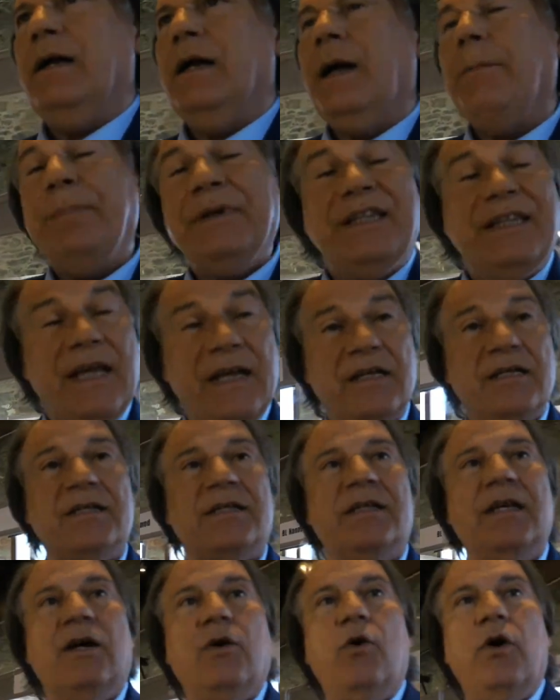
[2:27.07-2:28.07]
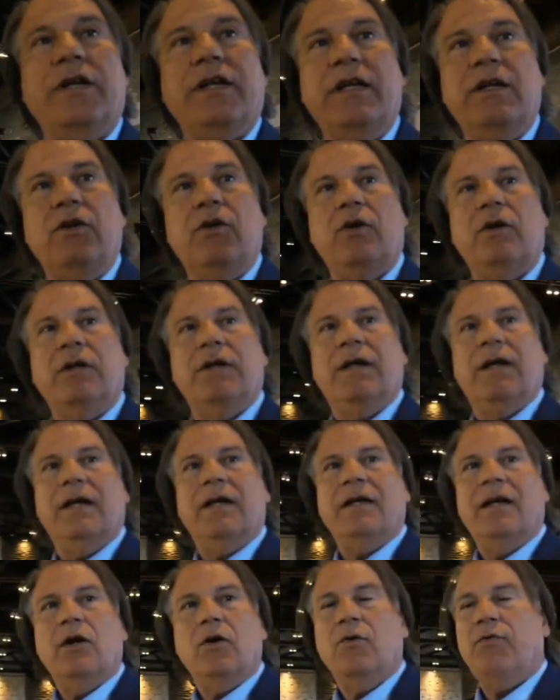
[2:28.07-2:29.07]
rapid test, working on
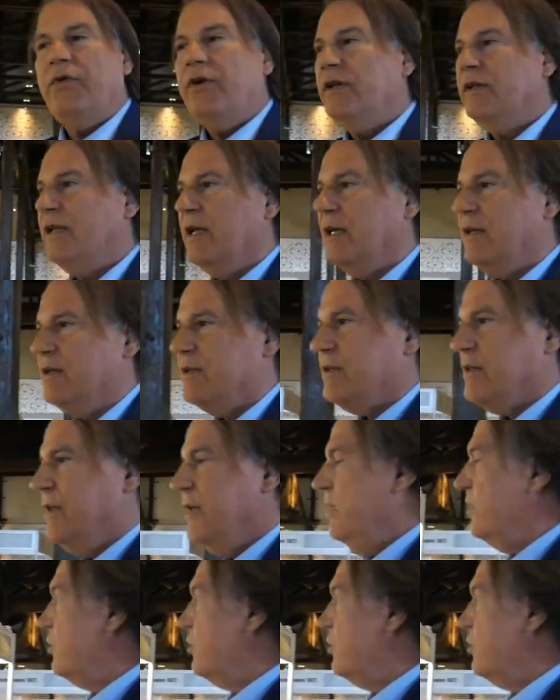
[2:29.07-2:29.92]
nanofitters.